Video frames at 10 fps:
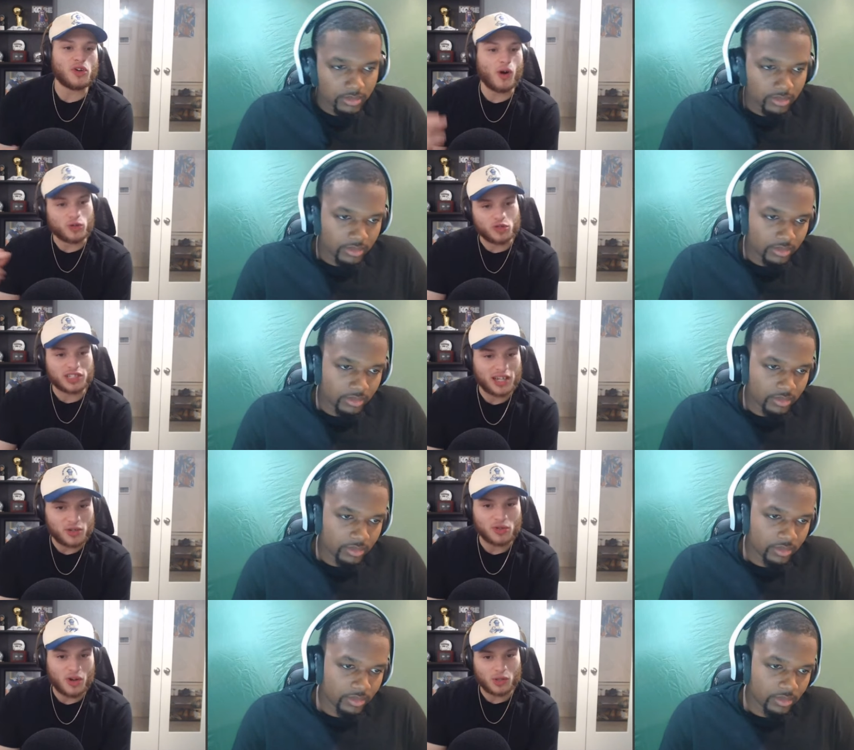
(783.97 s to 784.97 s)
Speaker 1: coach, we'll just get a
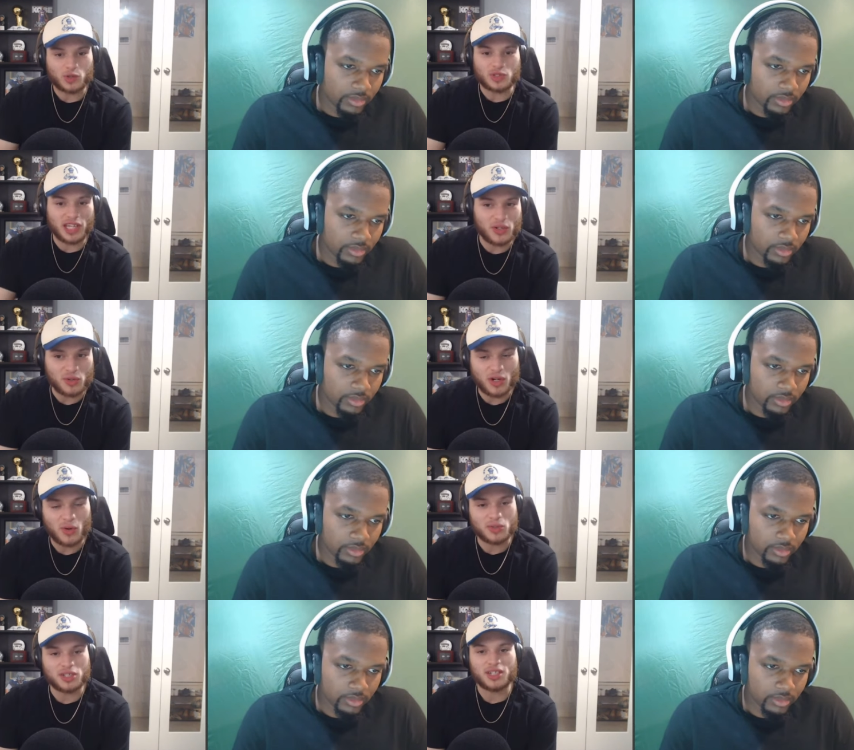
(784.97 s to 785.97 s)
new coach, we'll just get a new
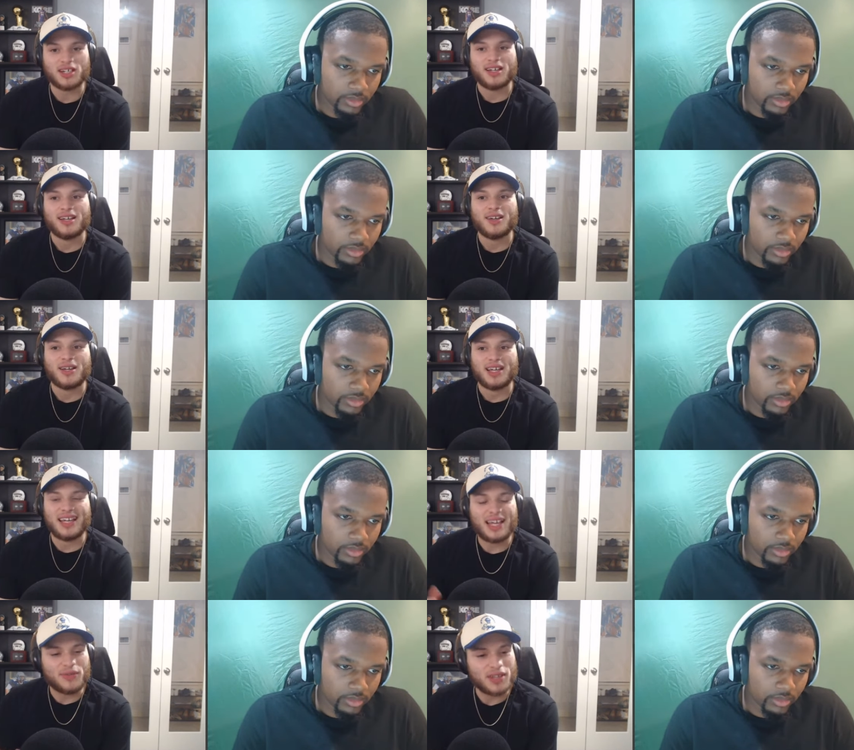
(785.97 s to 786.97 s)
coach
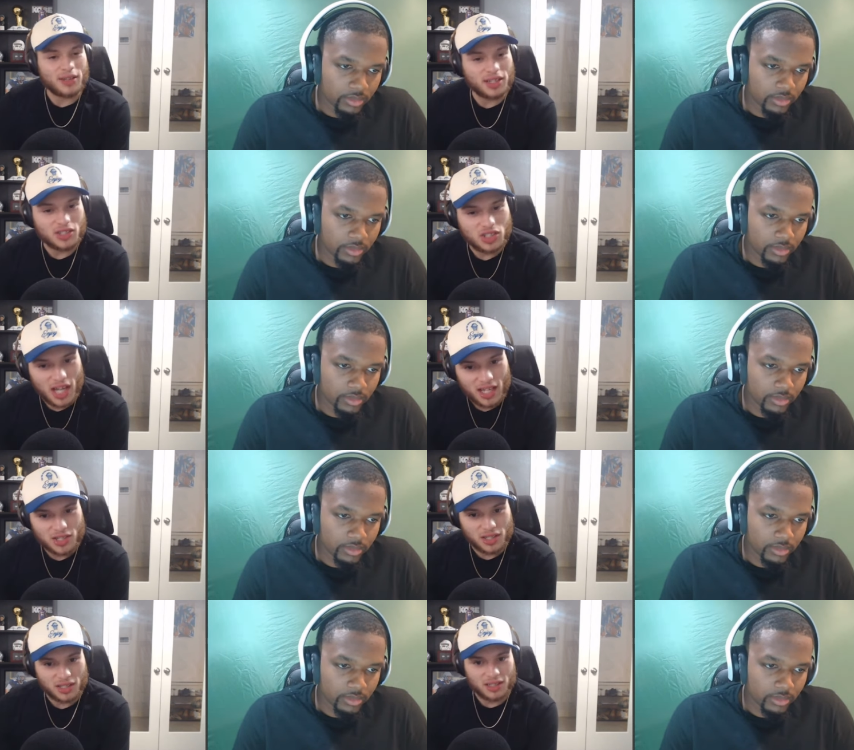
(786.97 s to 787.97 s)
if nothing's
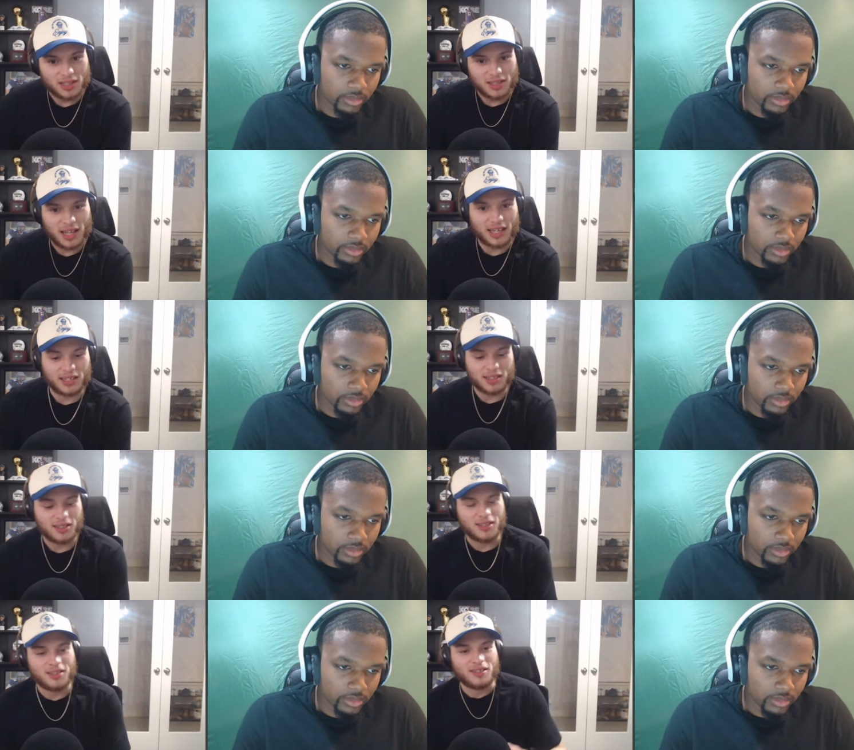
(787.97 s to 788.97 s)
changing? Like
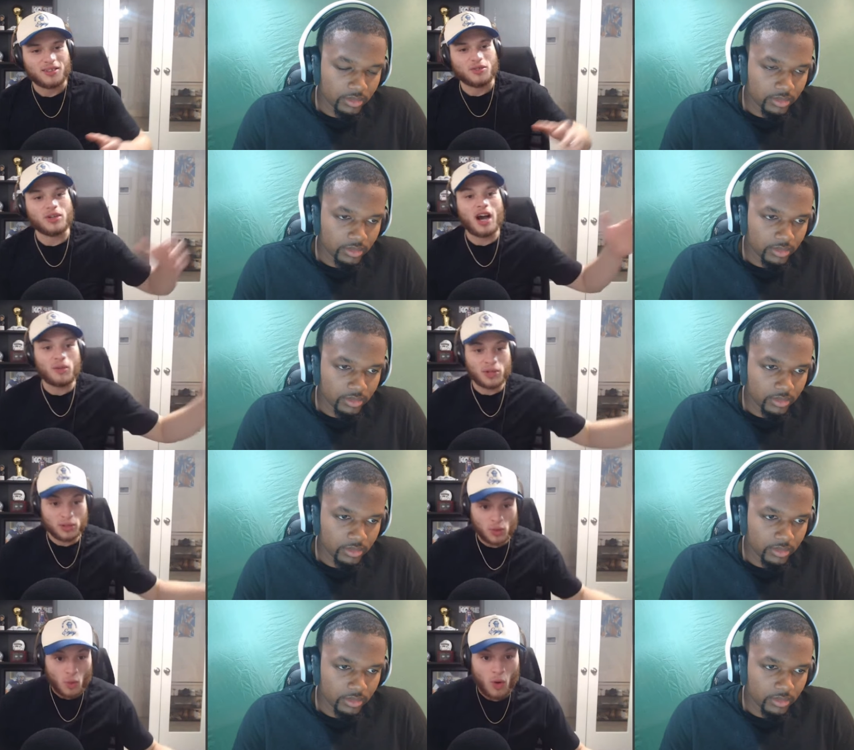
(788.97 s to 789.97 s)
you got rid of
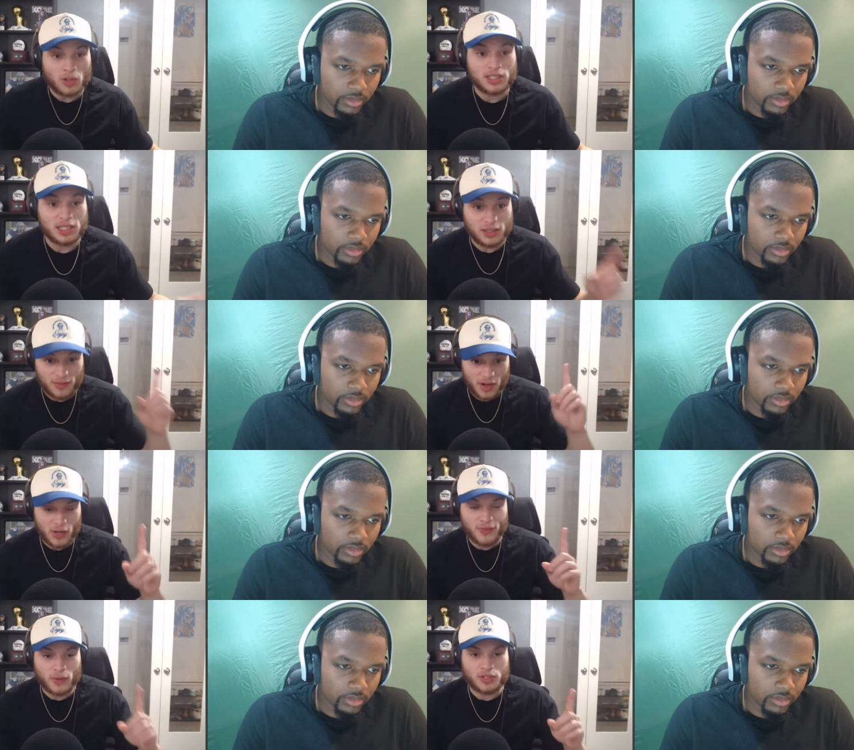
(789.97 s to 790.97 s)
Luke Walton in the very
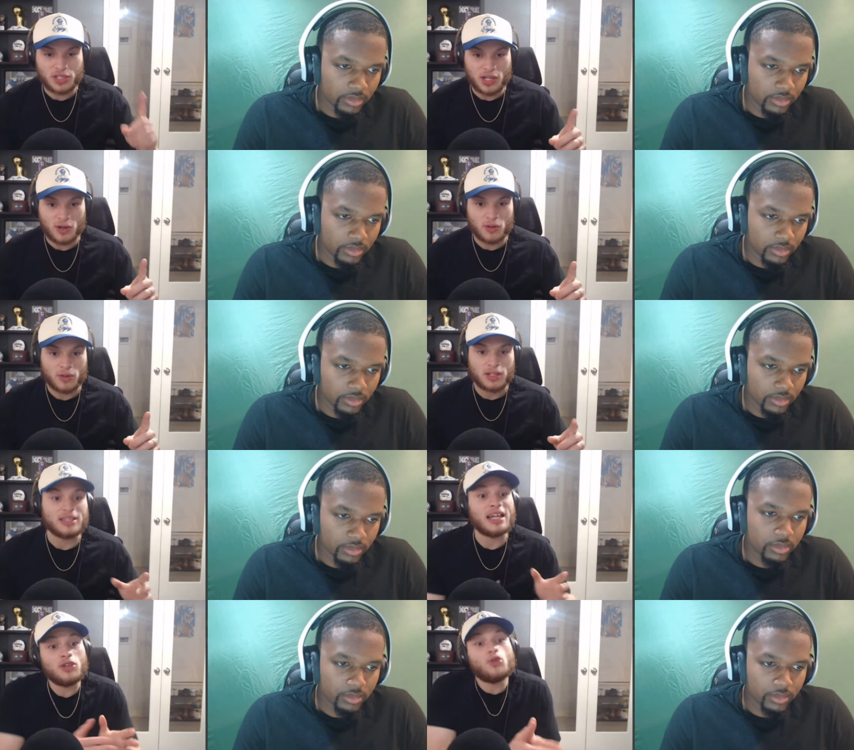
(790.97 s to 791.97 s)
first year,
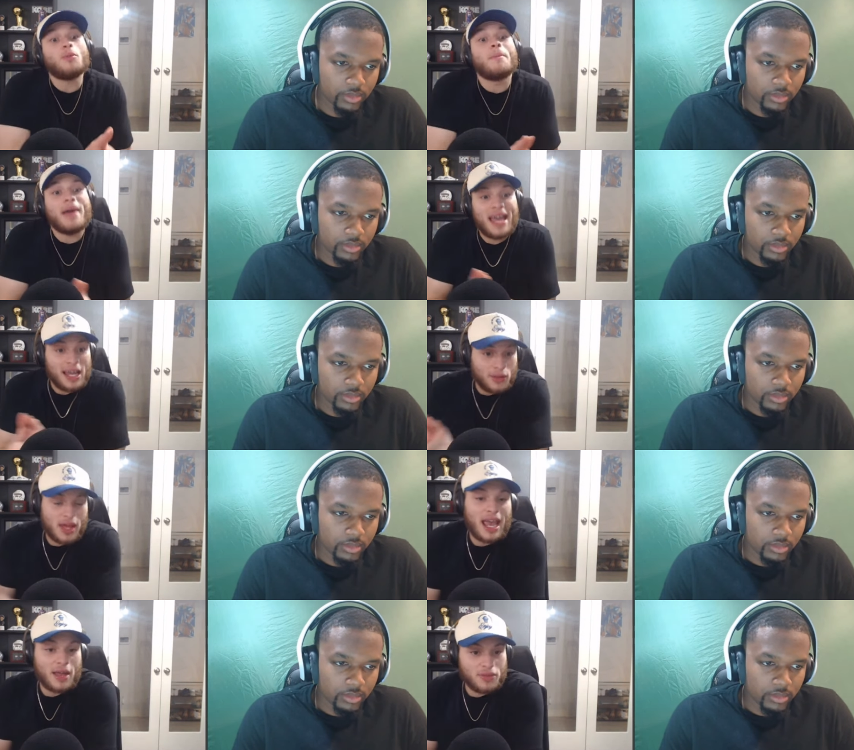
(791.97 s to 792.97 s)
then you made the
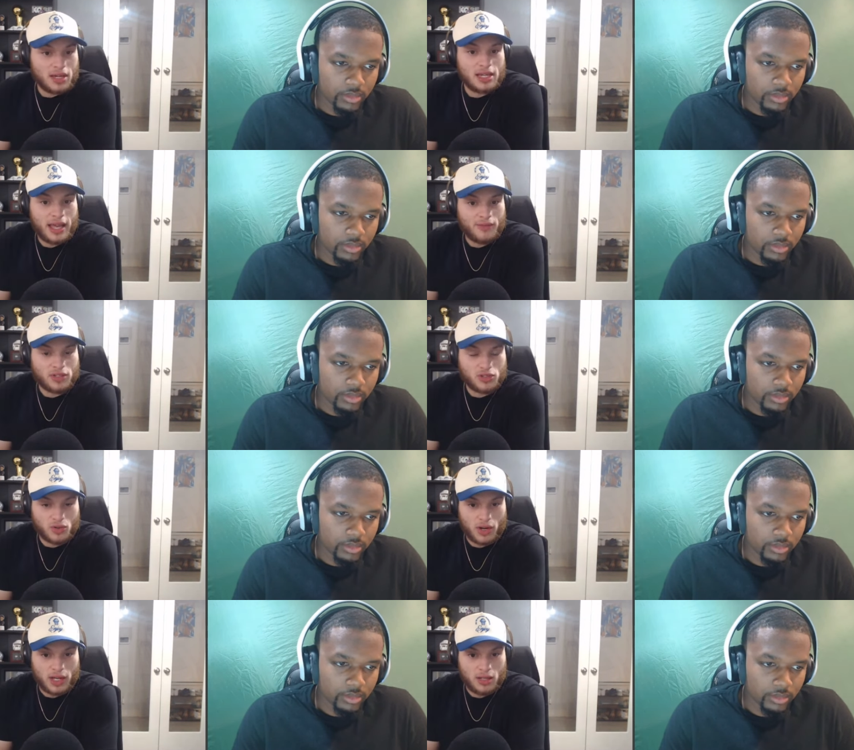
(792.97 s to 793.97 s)
Anthony Davis
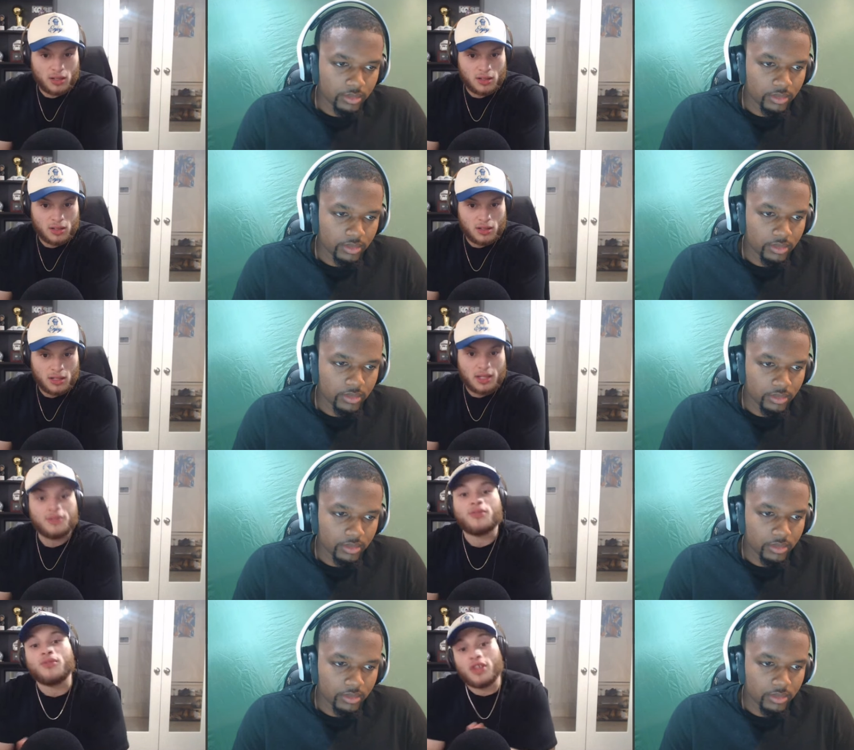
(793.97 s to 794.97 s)
trade,
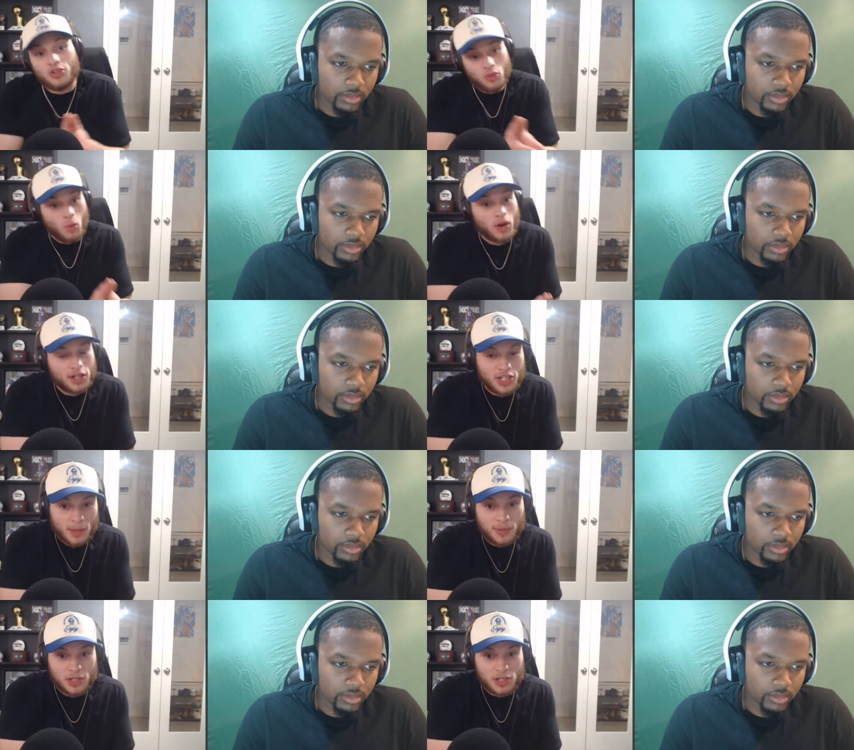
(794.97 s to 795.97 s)
then you won a
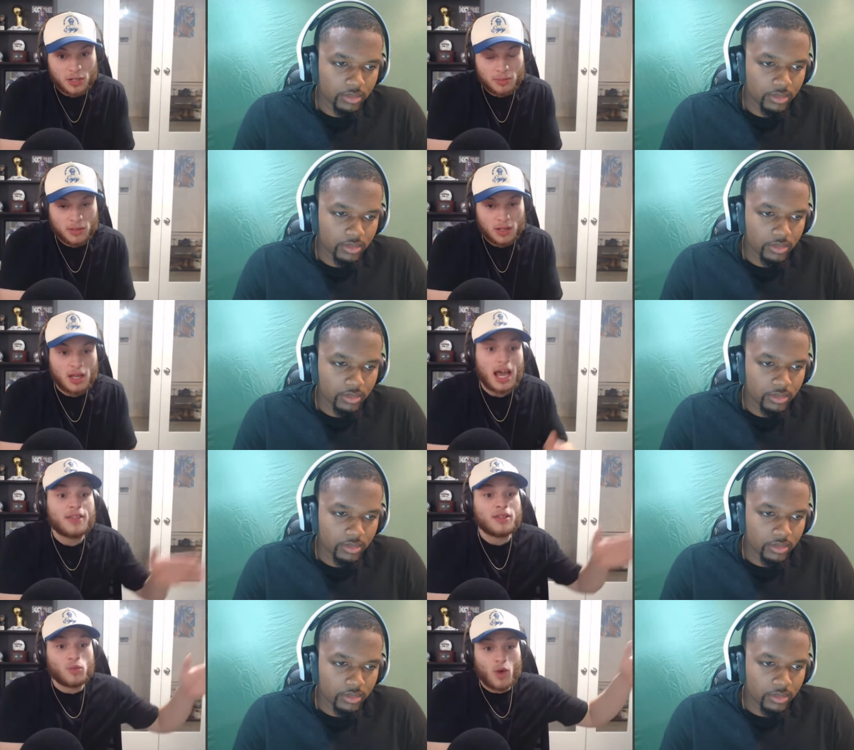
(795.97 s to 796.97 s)
championship,
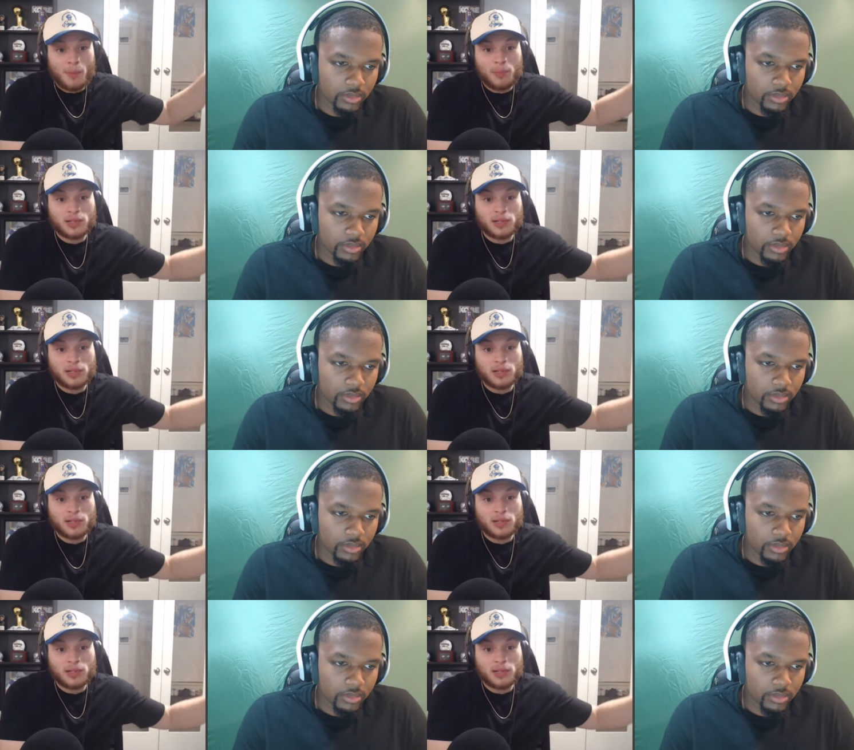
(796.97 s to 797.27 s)
and then Rob